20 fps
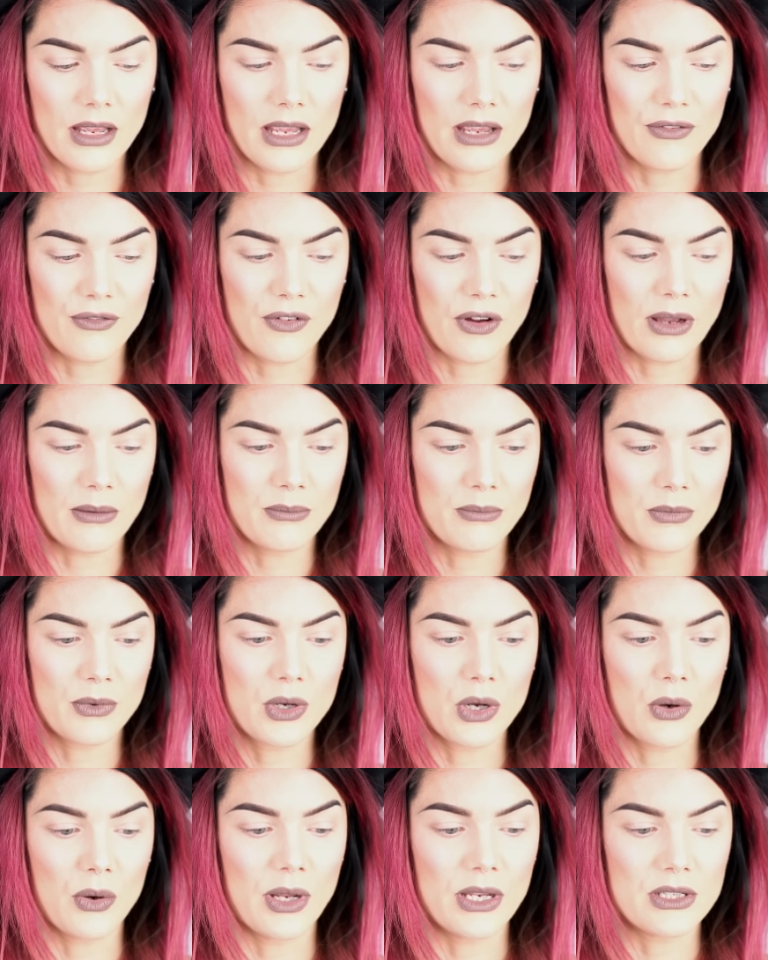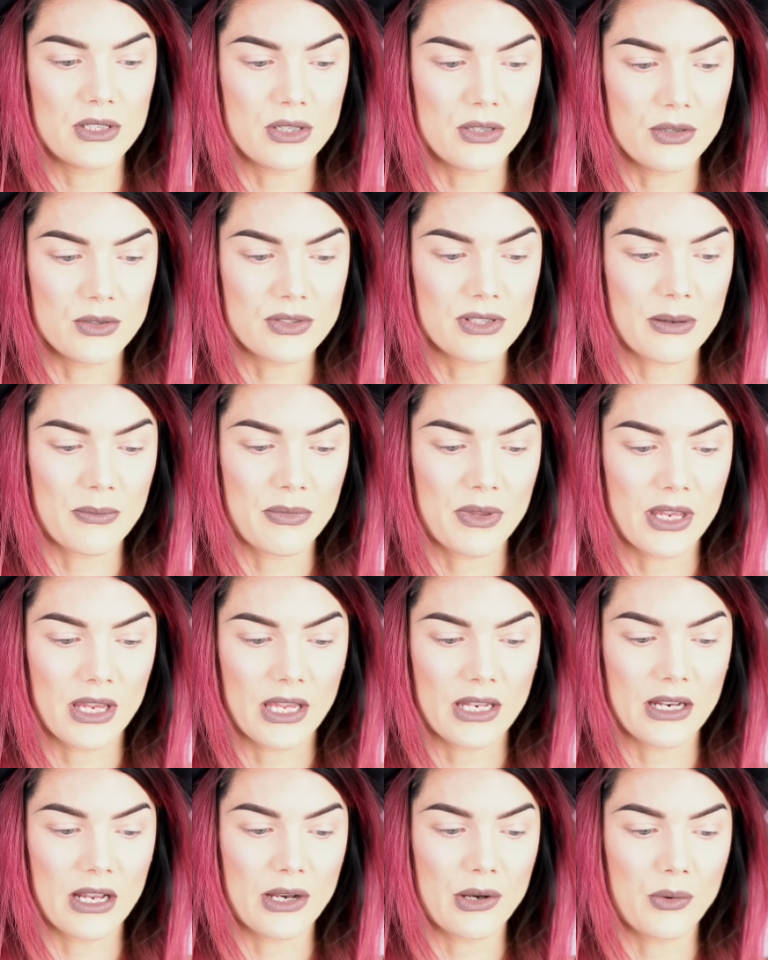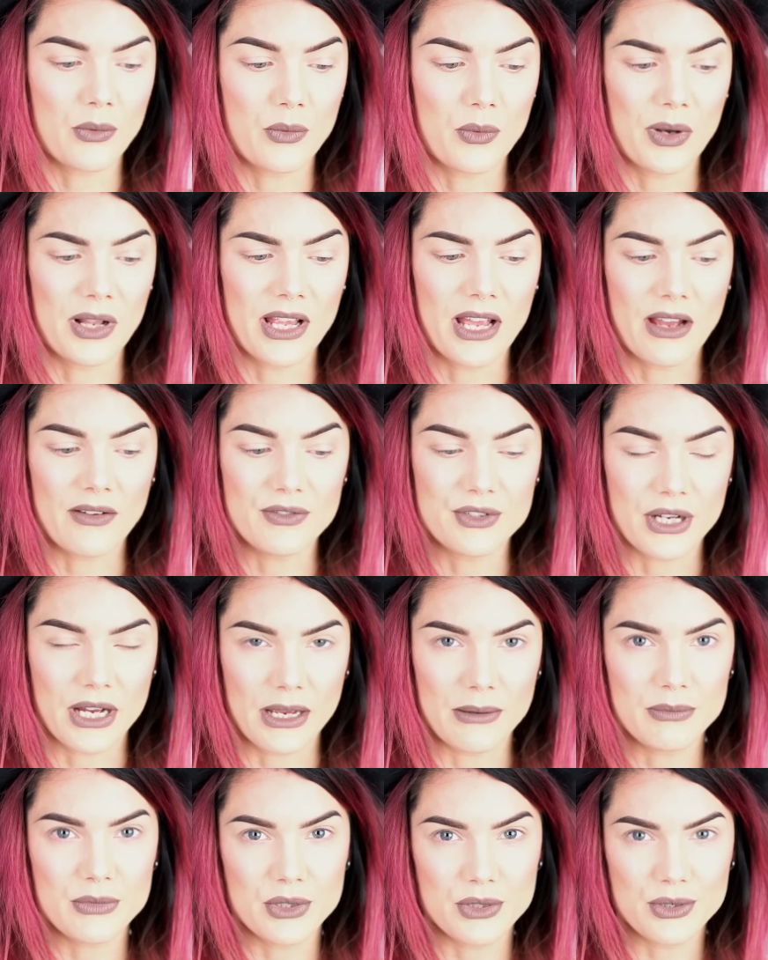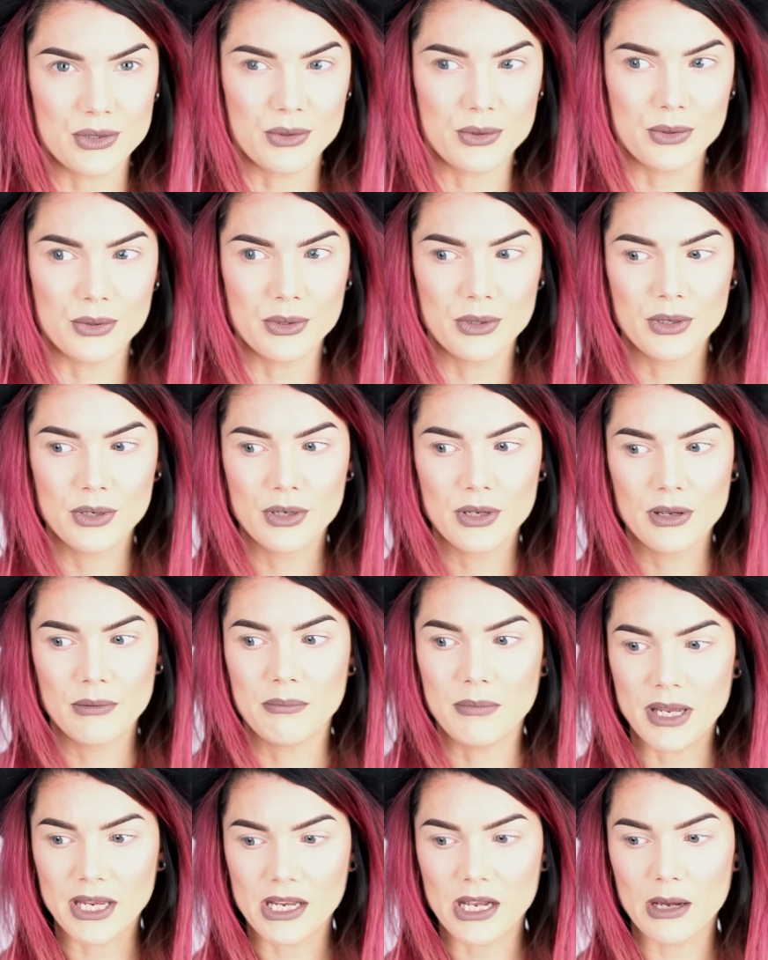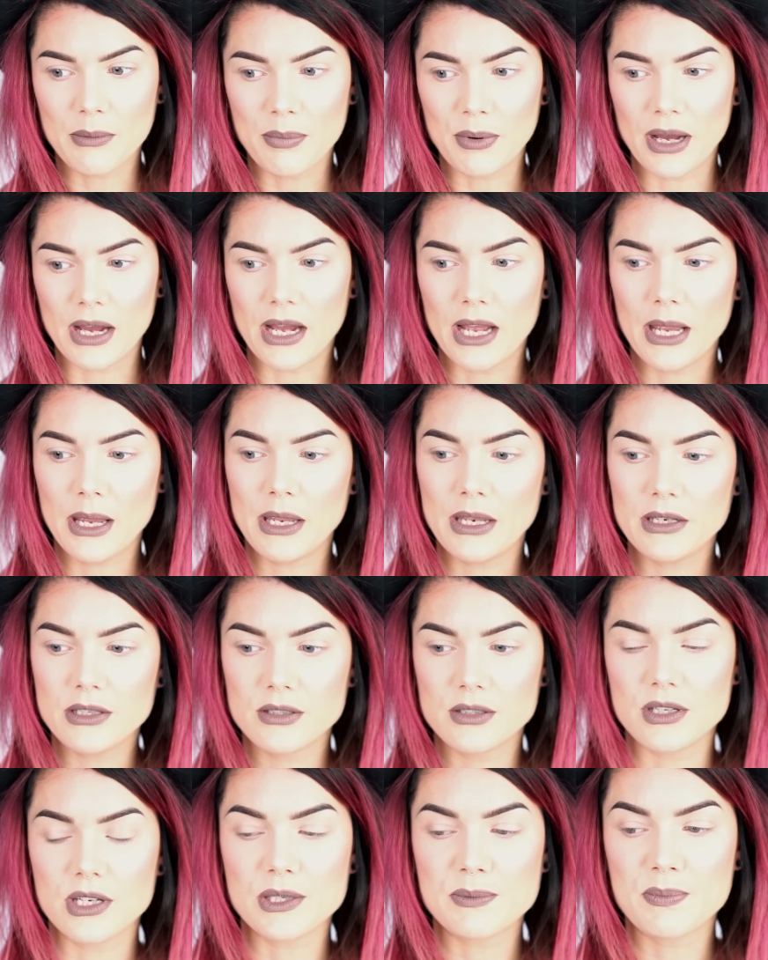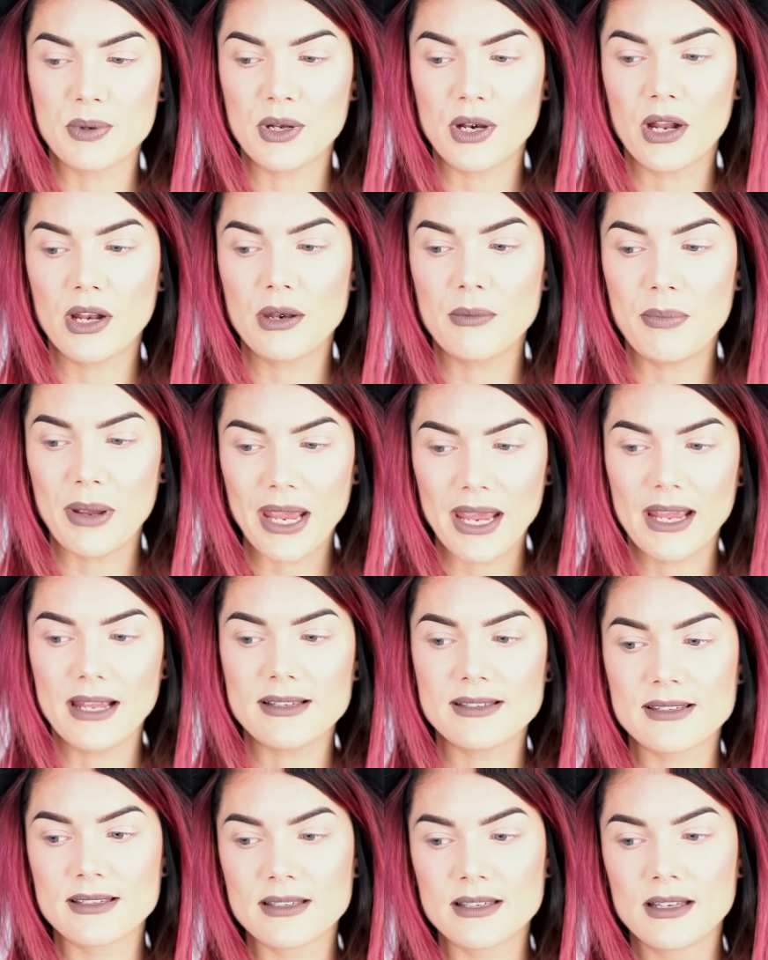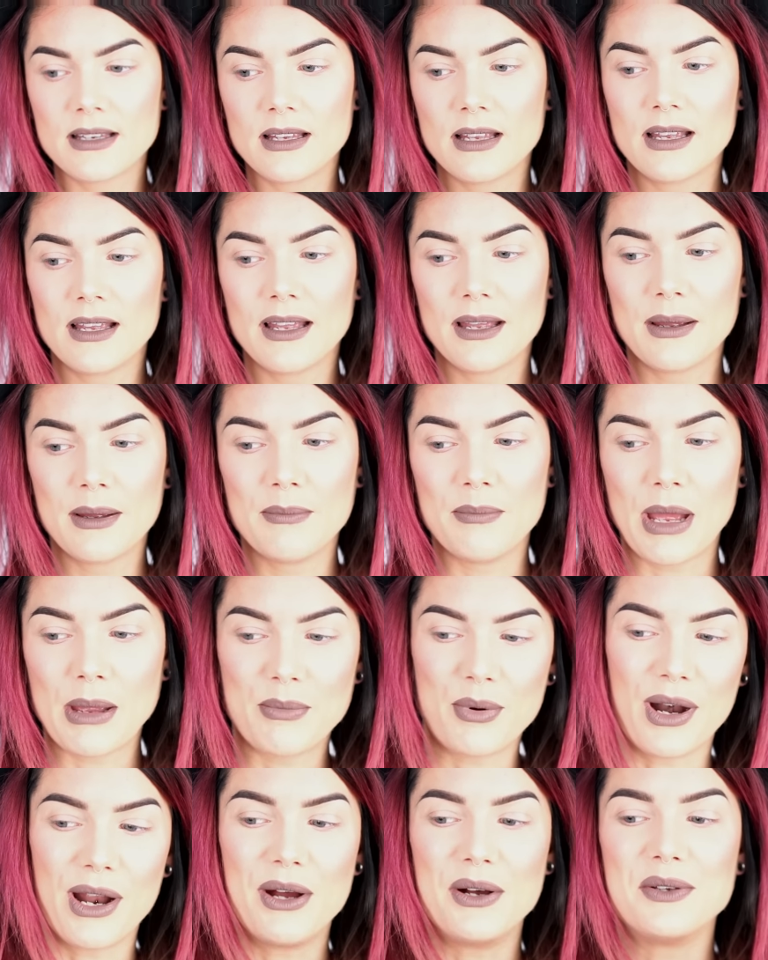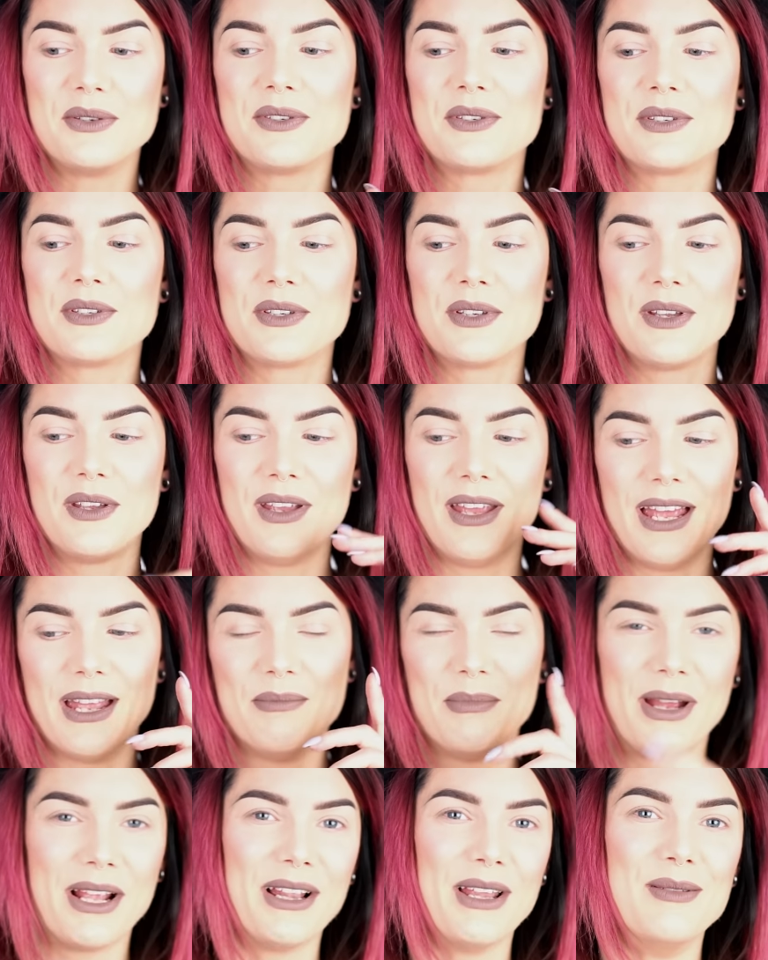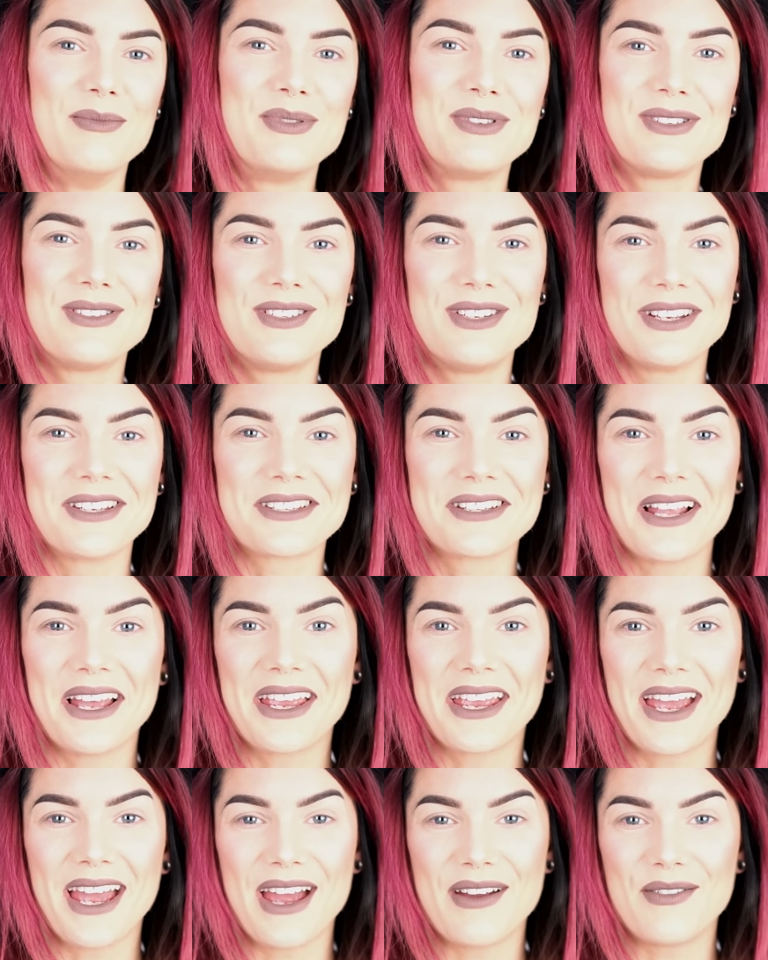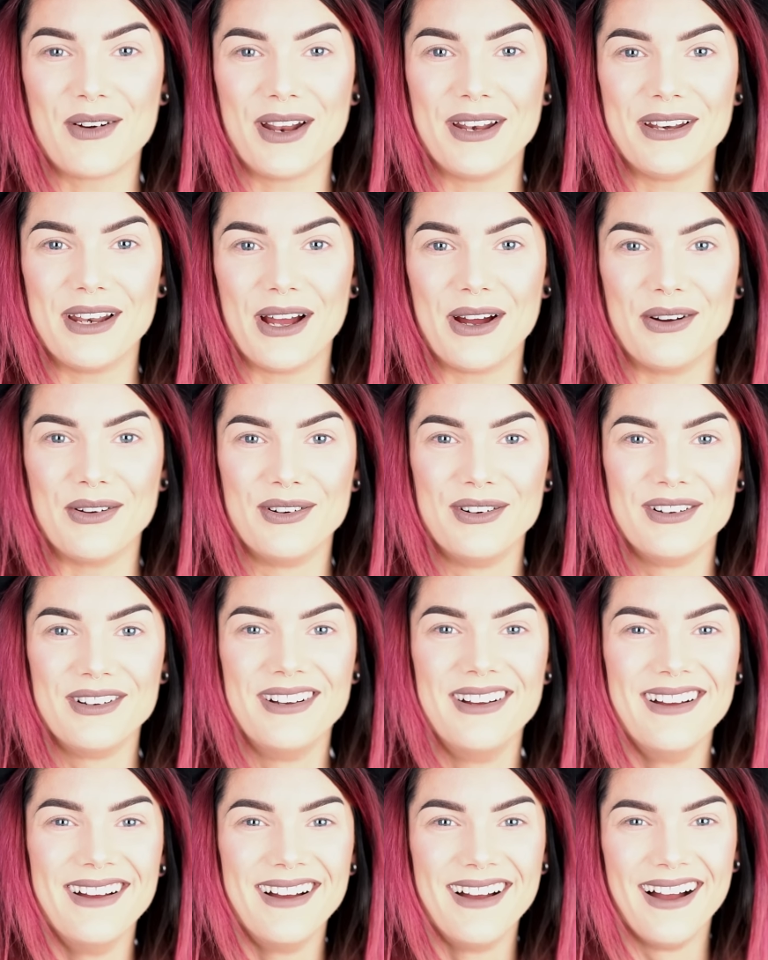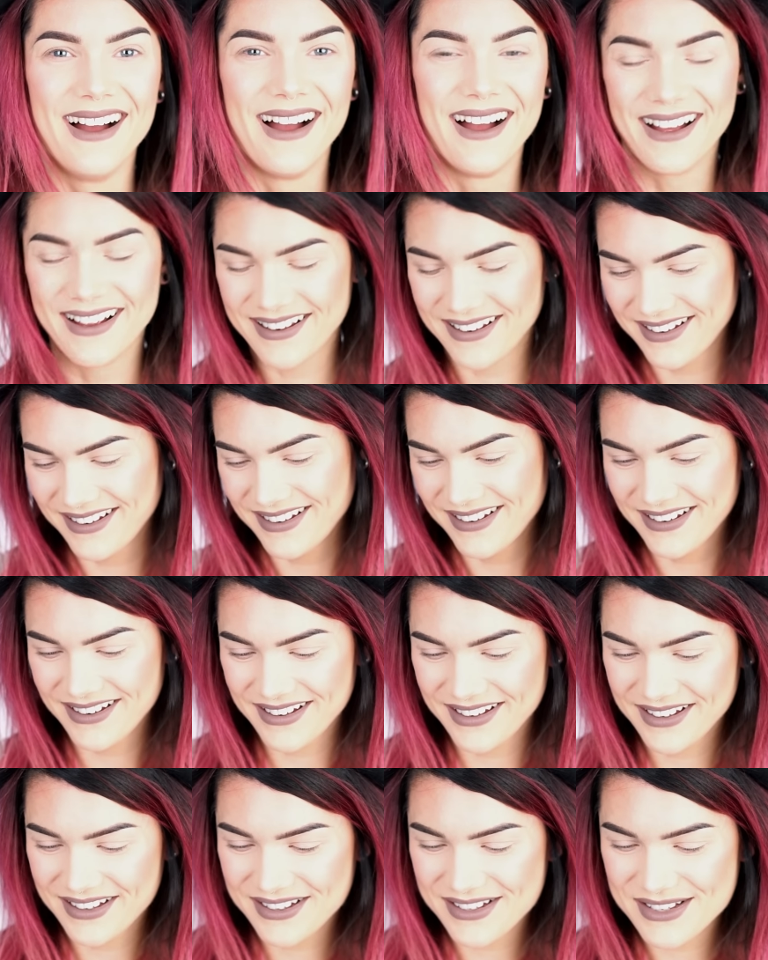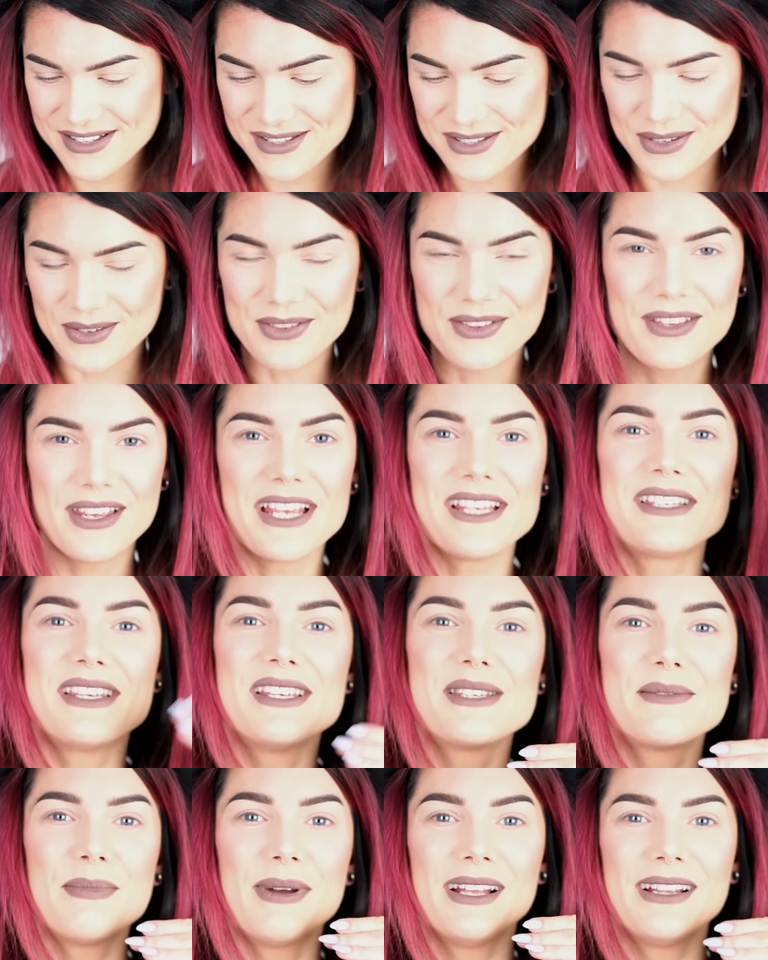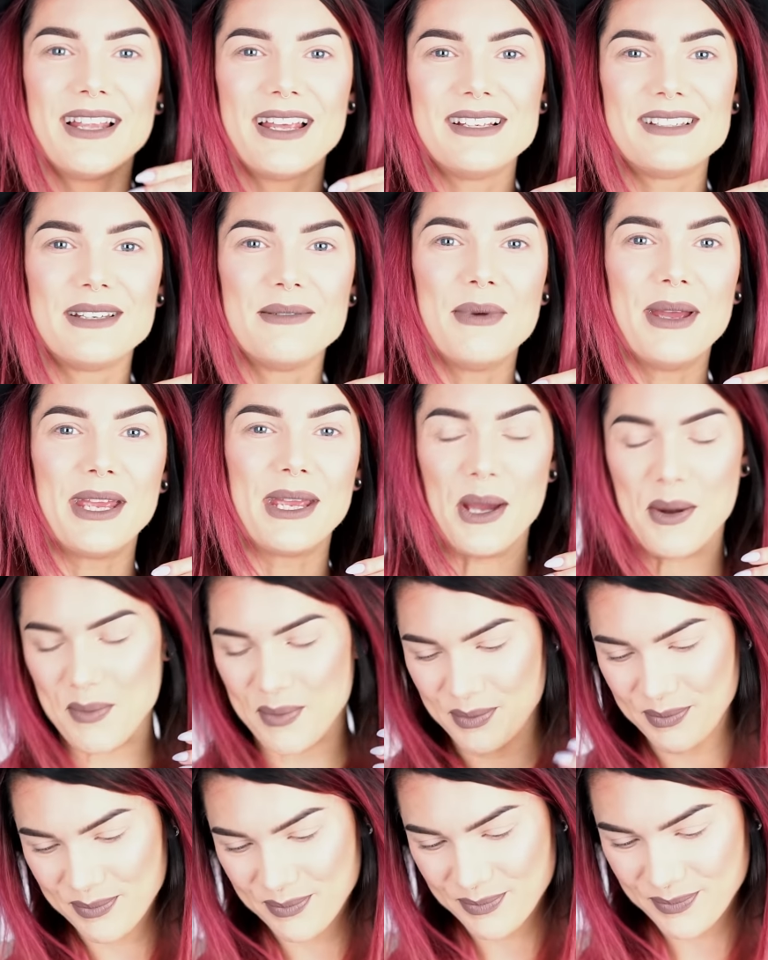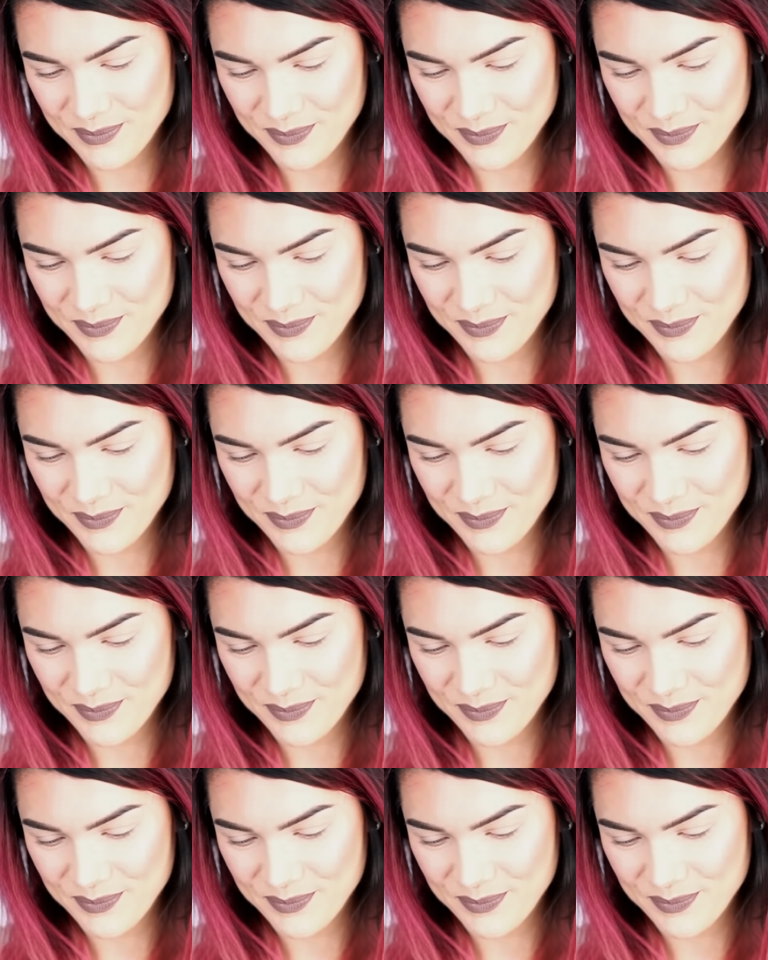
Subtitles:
if I'm going to do something and I don't really have time to do makeup, I just put on a base, my brows, and my lips, just like I have right now. So this is my lazy makeup.